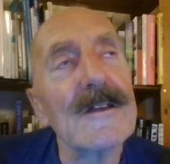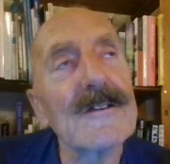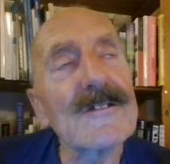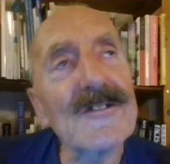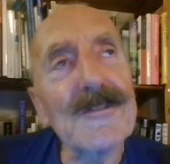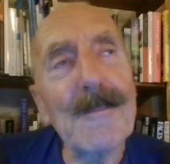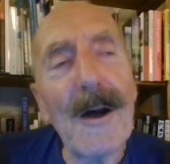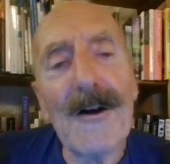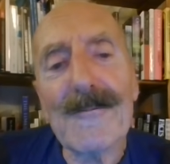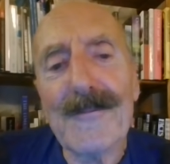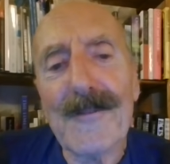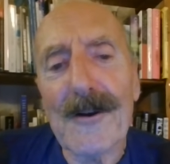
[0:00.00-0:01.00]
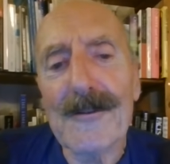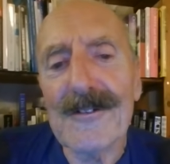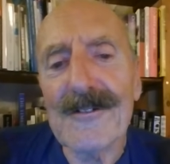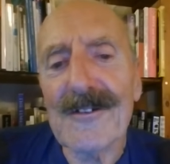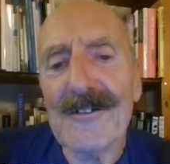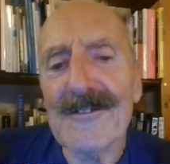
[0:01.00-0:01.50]

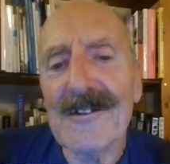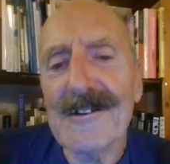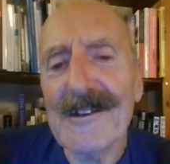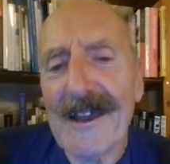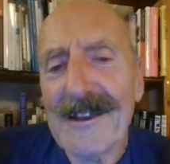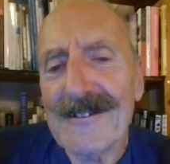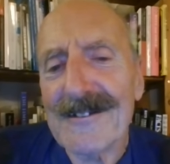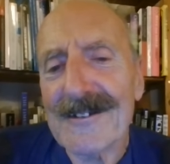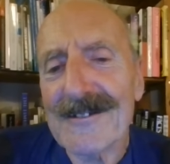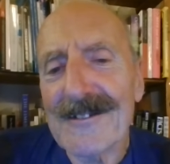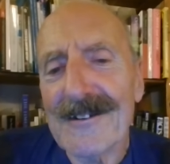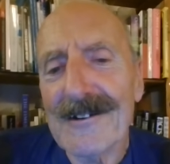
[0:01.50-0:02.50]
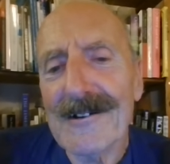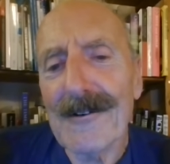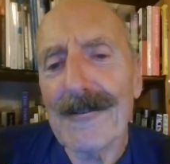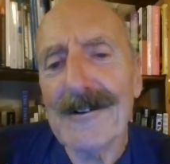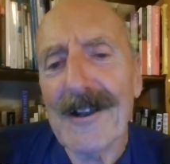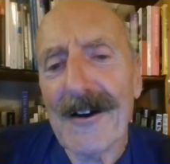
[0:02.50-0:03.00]
Smartphones are just the latest in the
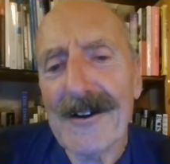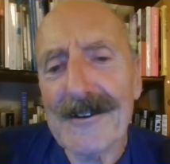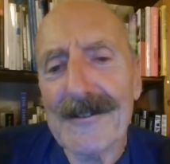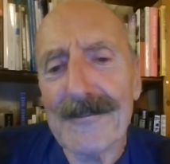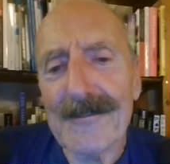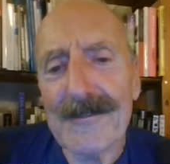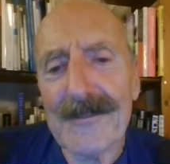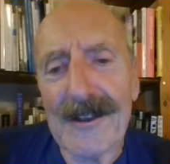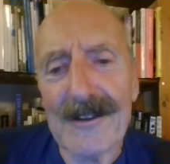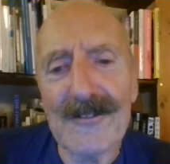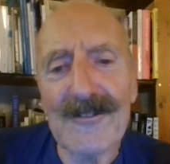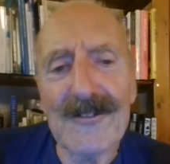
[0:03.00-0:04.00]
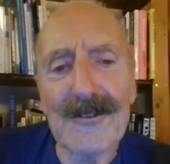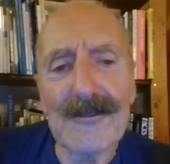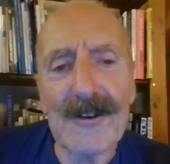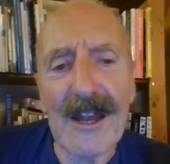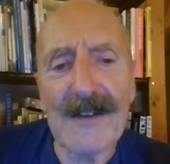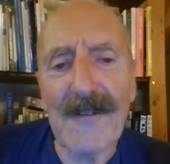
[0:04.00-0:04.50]
long line of things
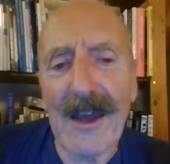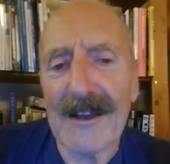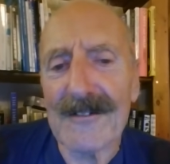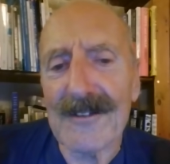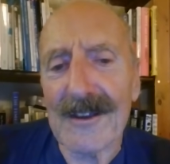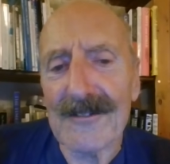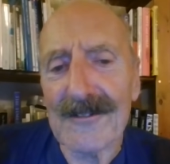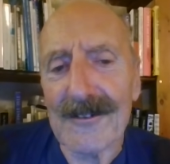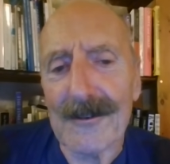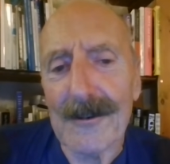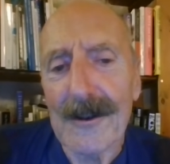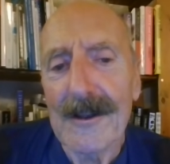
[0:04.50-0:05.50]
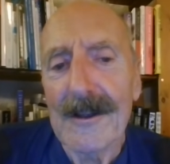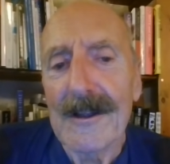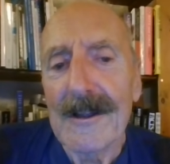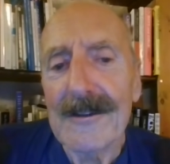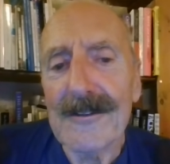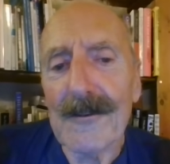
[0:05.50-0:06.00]
children have access to
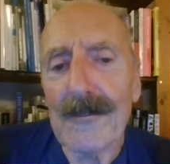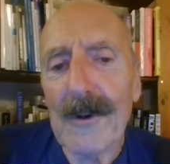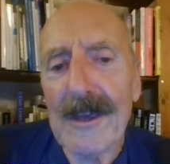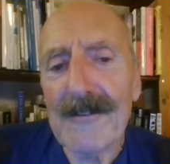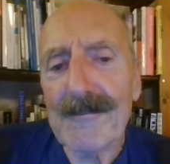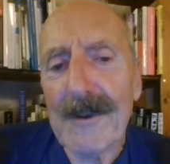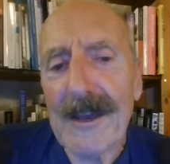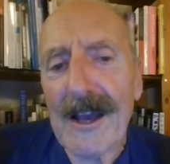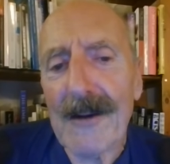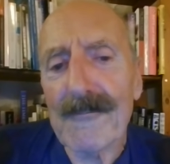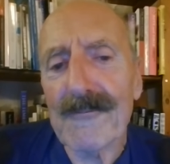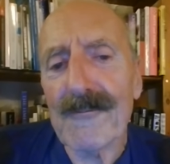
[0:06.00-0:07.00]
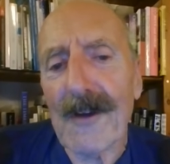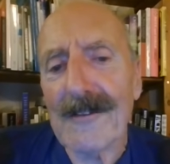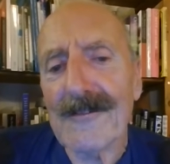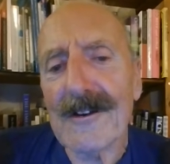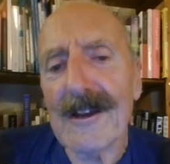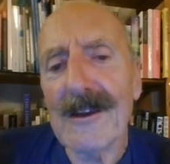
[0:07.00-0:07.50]
that we have become
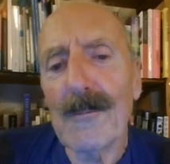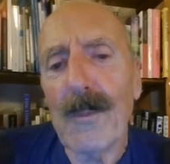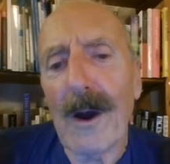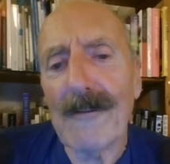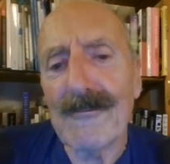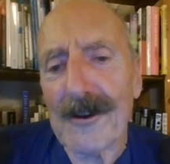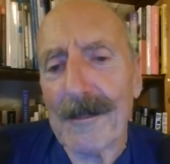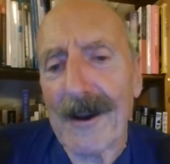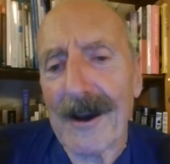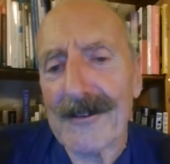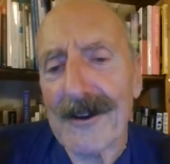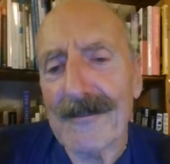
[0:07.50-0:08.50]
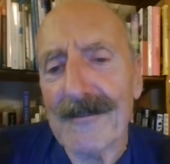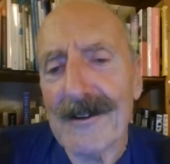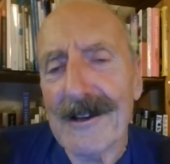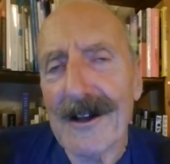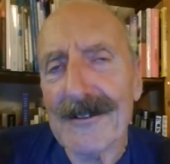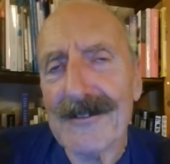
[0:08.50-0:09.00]
frantically worried about over
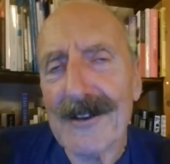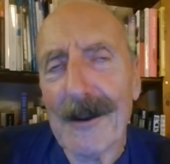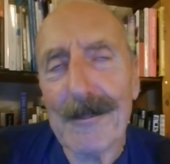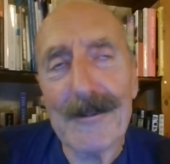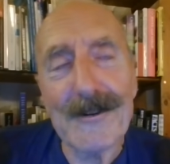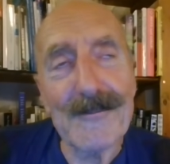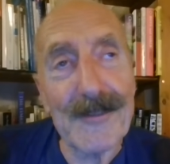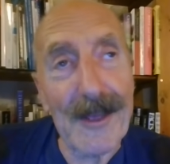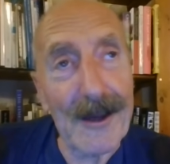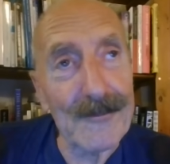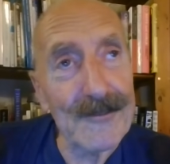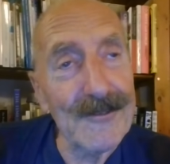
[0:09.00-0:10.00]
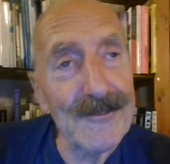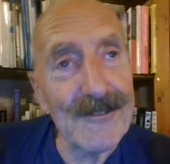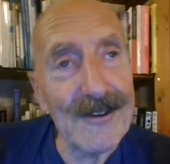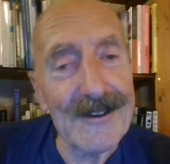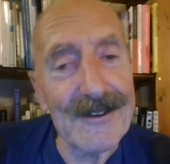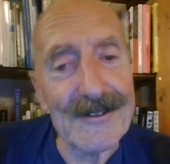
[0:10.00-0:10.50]
the last couple of thousand
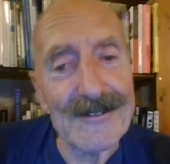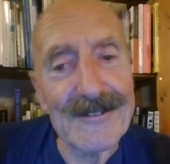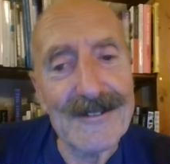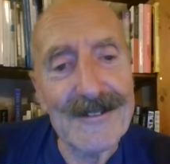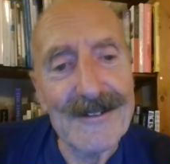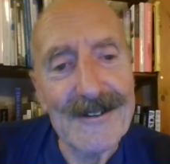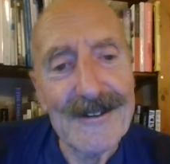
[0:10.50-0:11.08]
years.